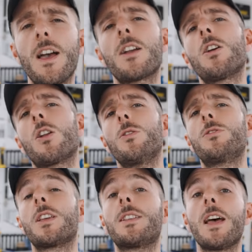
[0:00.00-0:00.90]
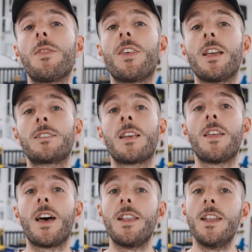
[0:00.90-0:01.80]
That concludes 10 things
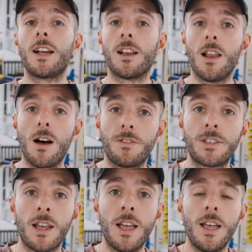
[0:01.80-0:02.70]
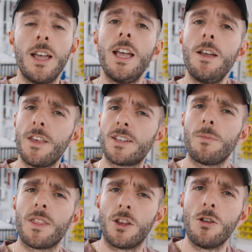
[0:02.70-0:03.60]
that Nick loves. If there's
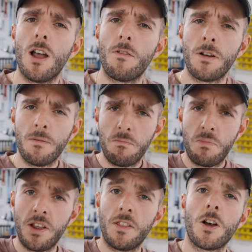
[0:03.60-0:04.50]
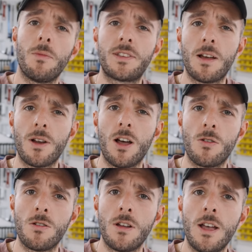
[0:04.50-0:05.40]
something that you love, put it in the comments down
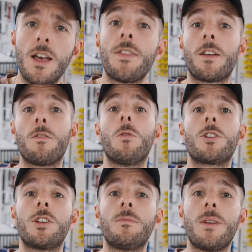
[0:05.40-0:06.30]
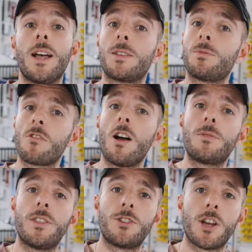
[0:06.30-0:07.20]
below. Thank you for watching and
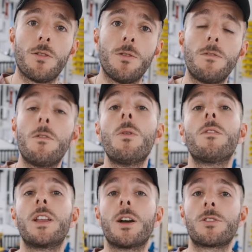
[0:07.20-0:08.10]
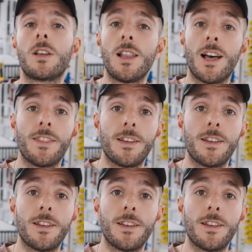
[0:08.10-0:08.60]
subscribe to this channel for more videos like